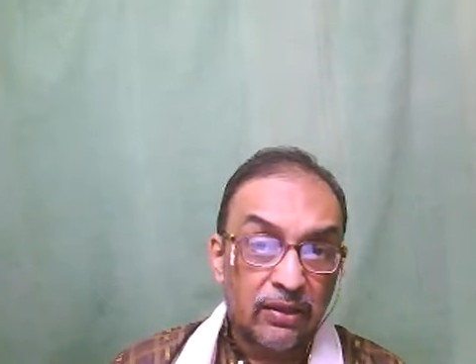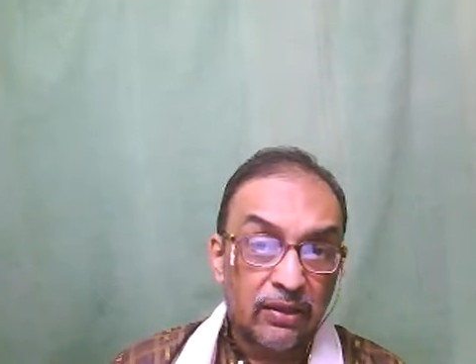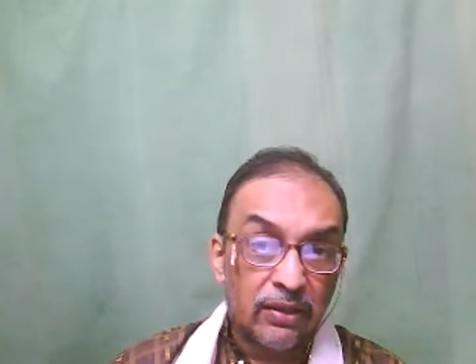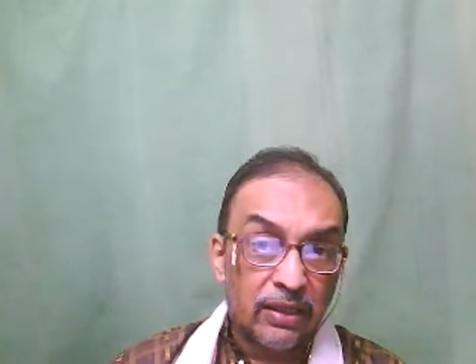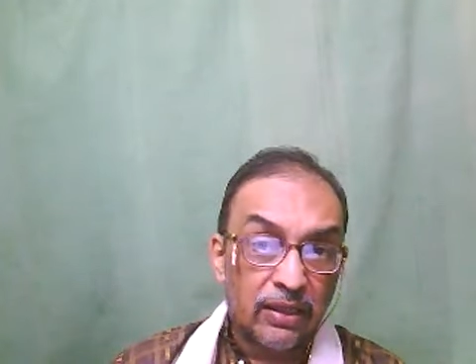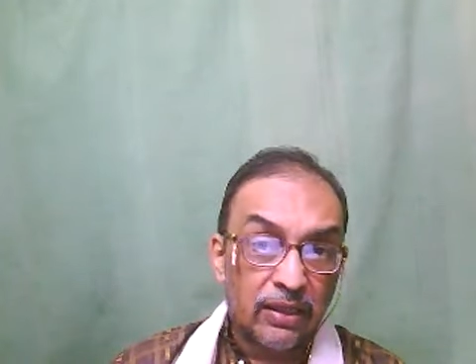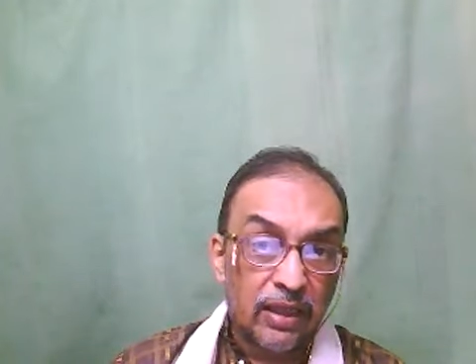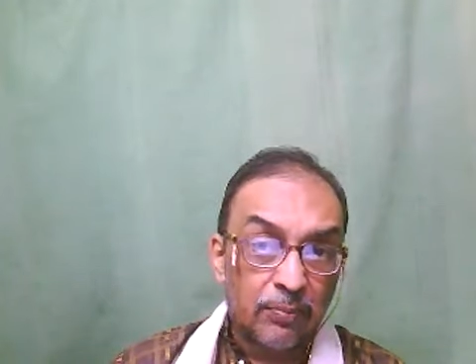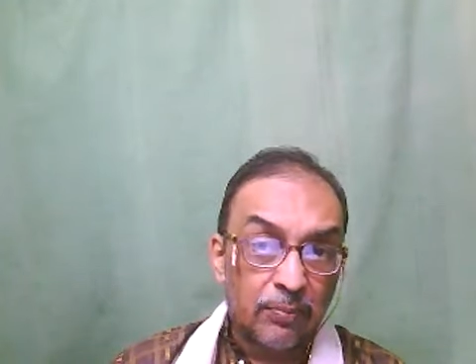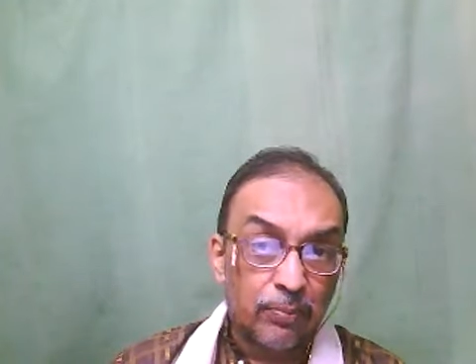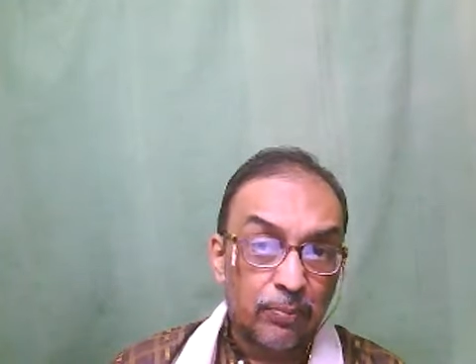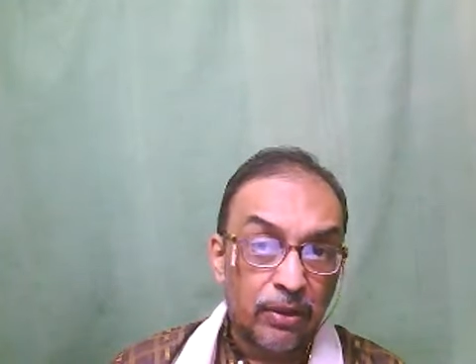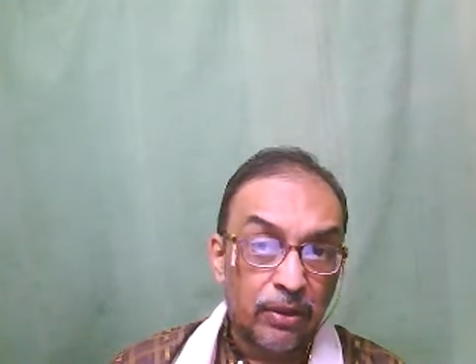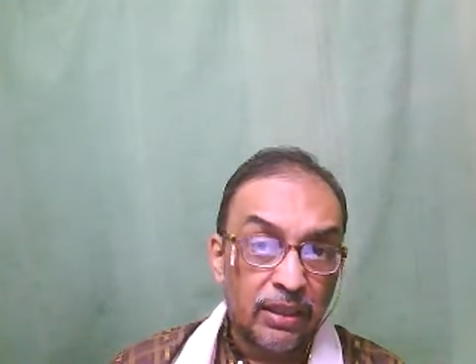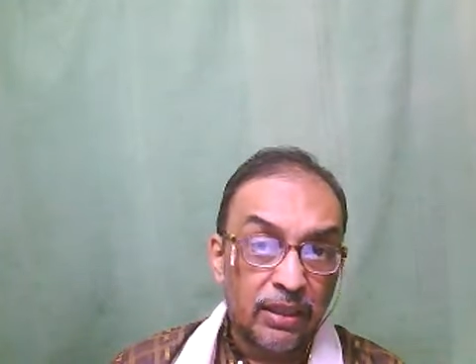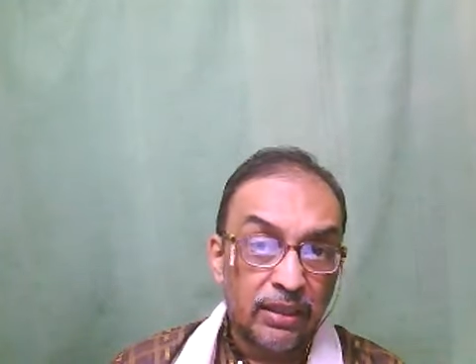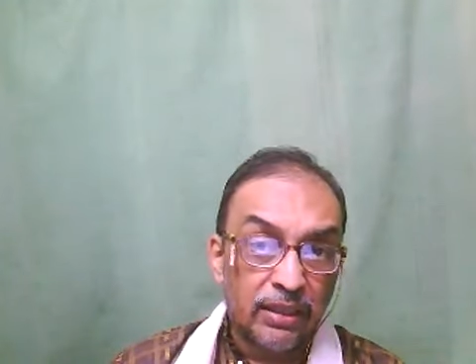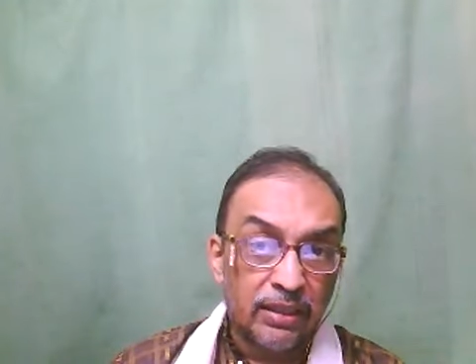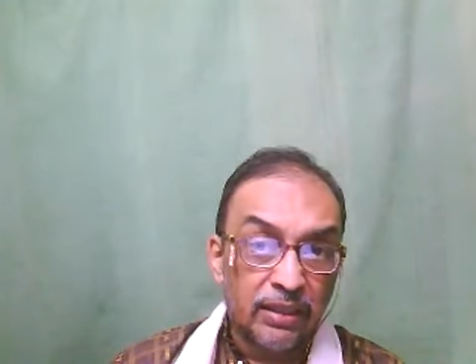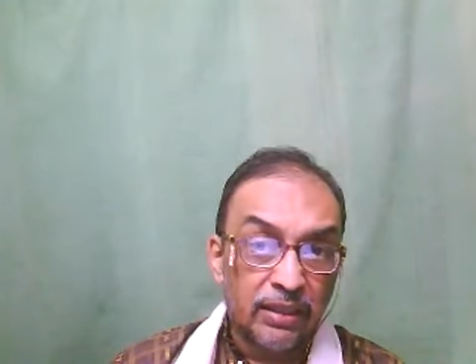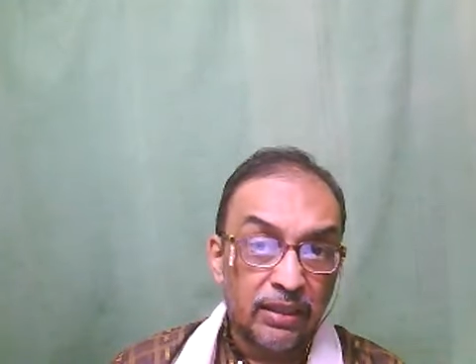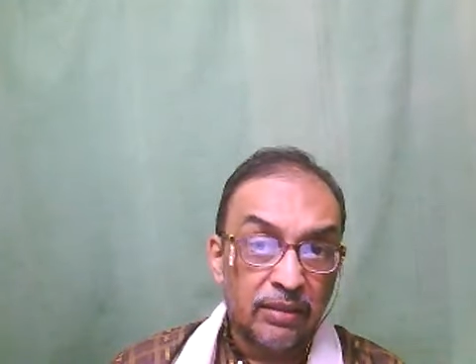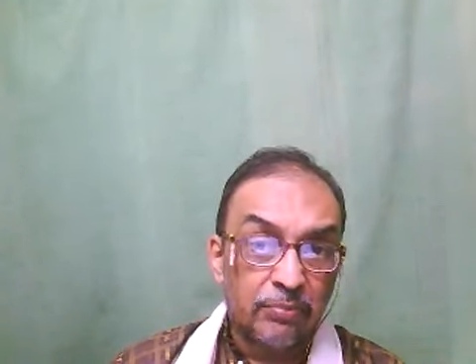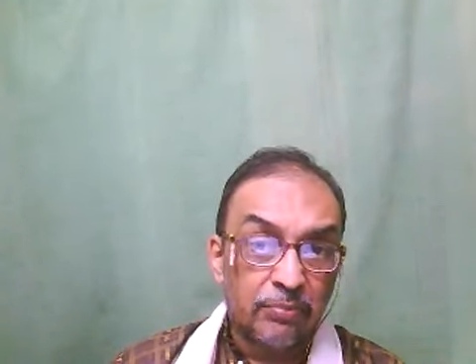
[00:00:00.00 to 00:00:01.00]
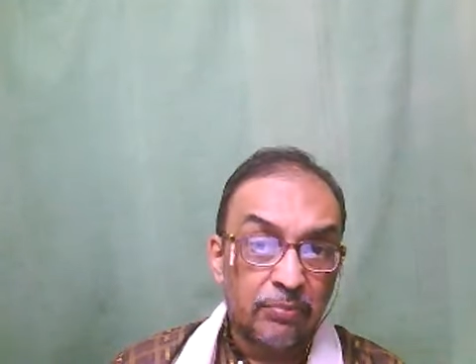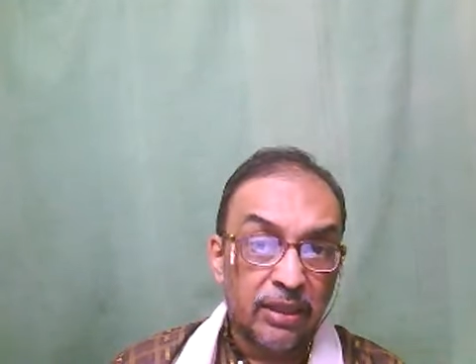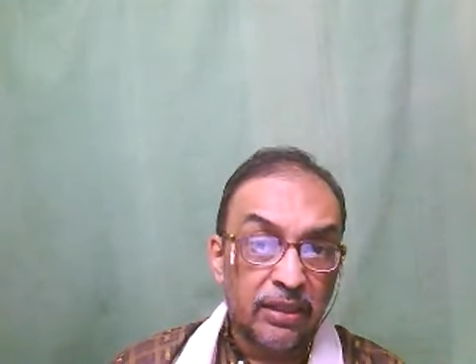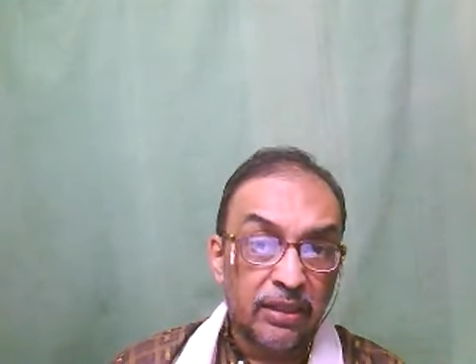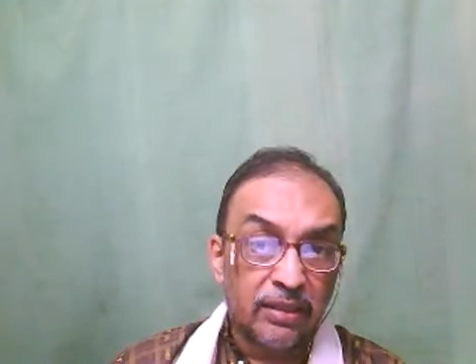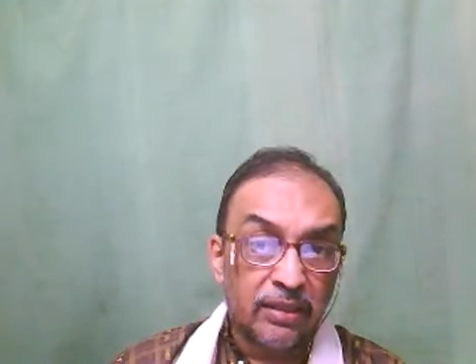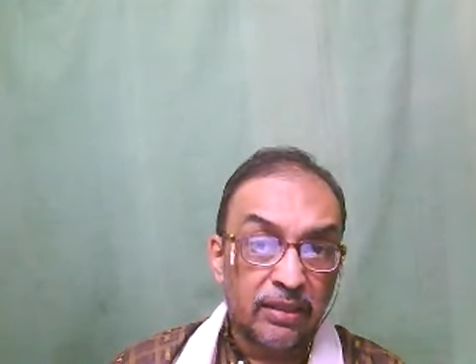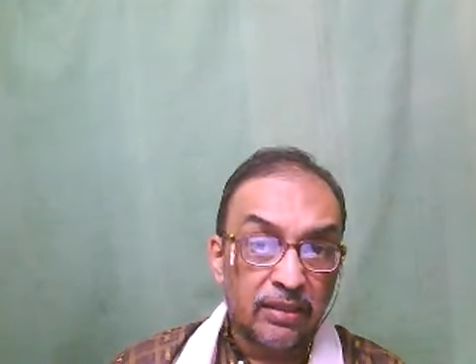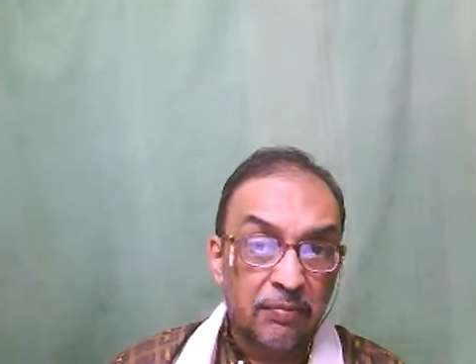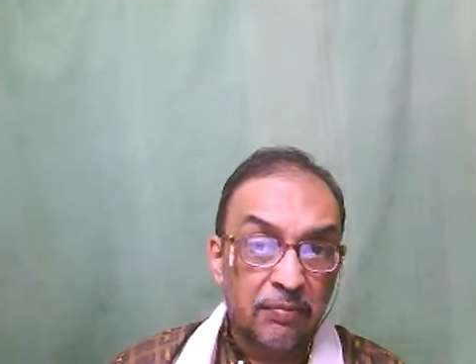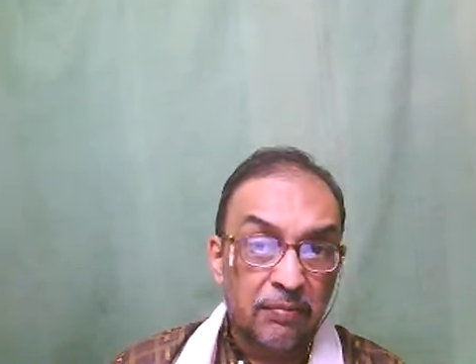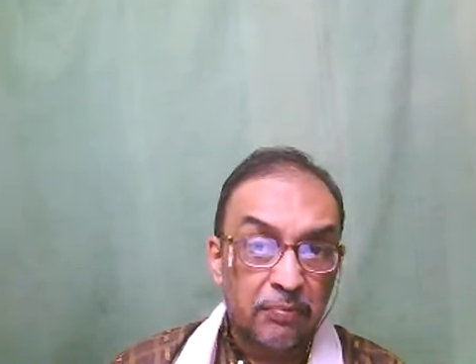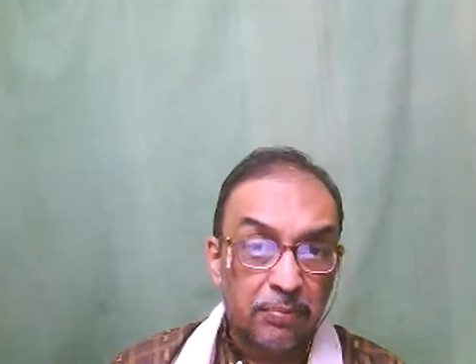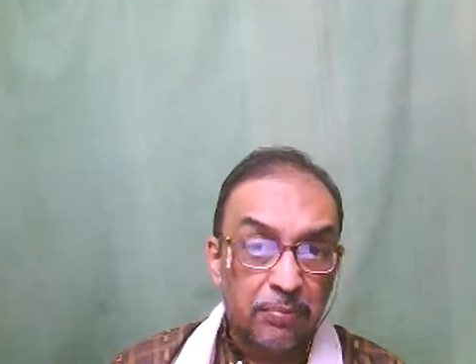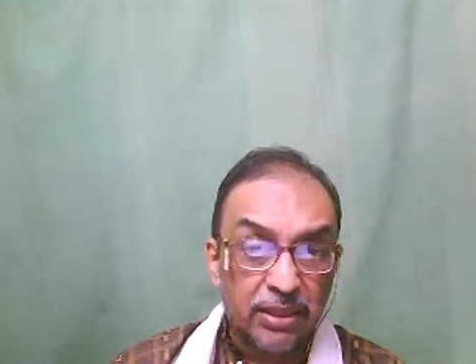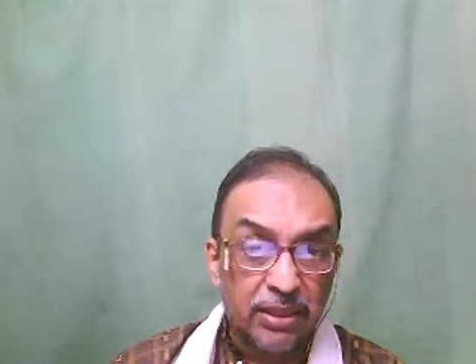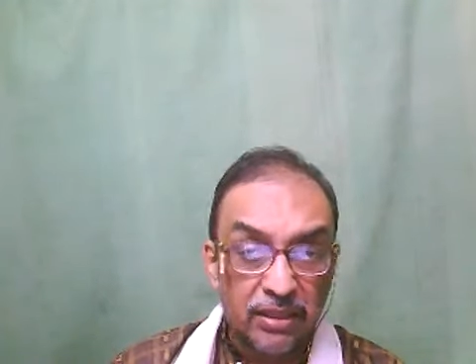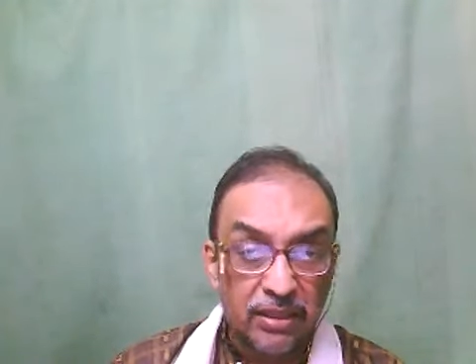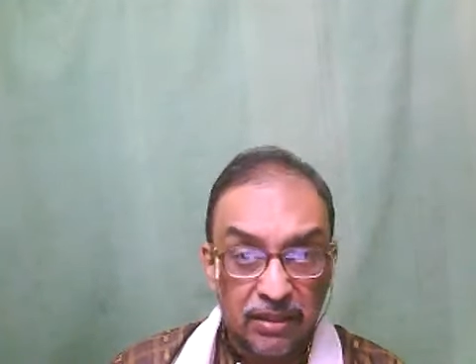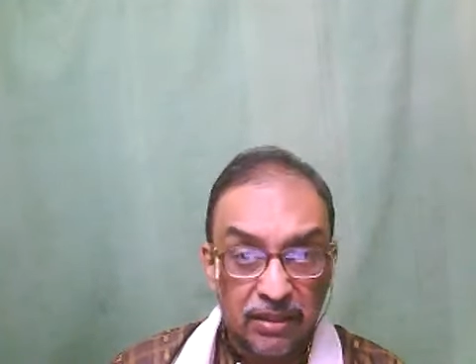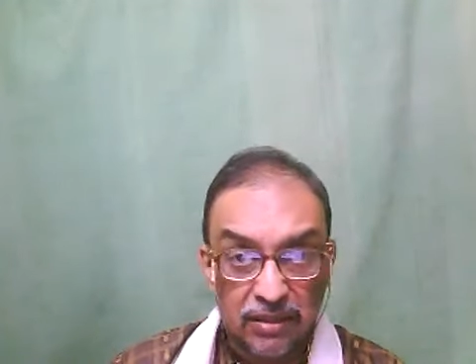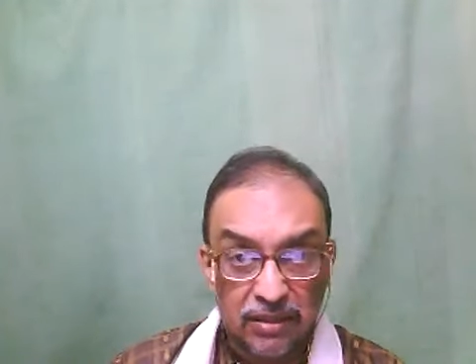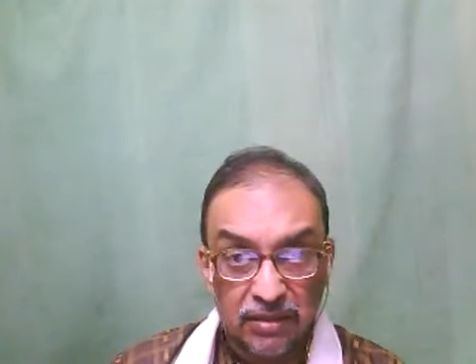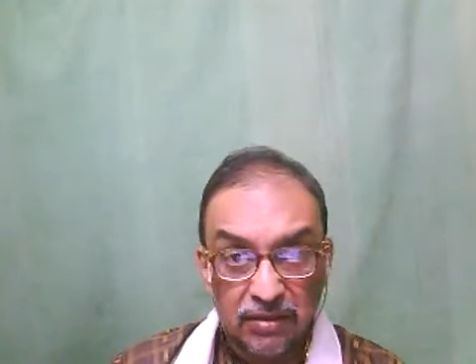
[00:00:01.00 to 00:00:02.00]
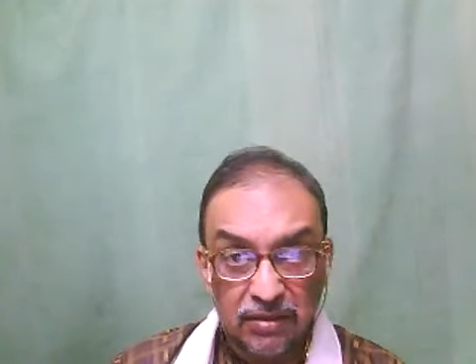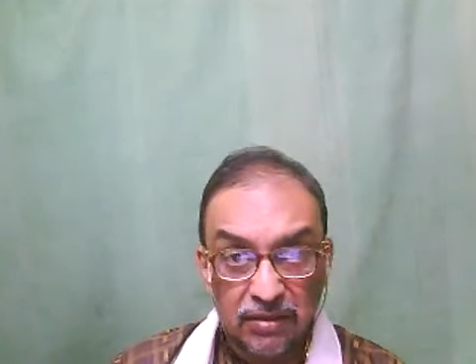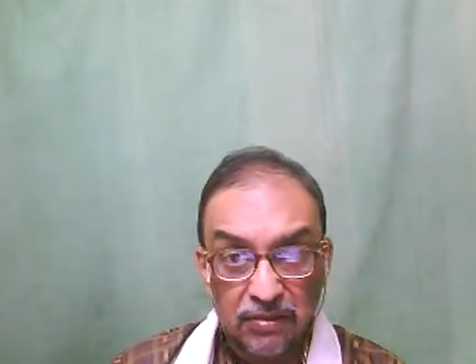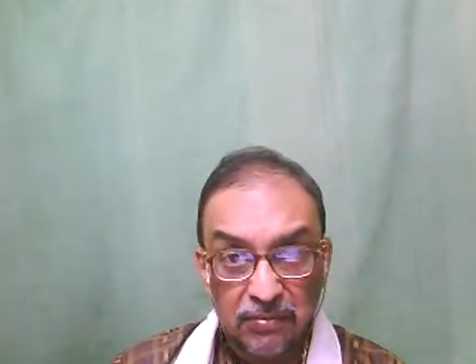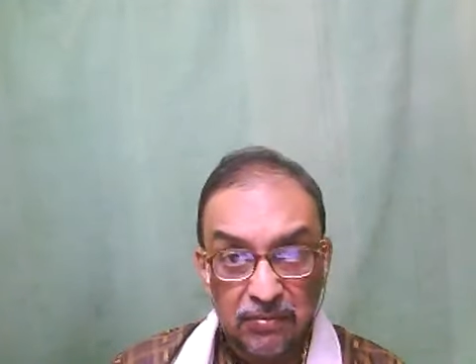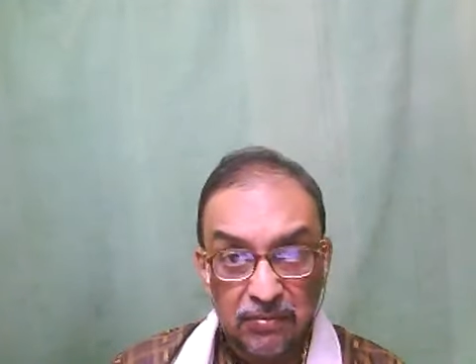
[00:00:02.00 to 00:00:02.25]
or appointed by a company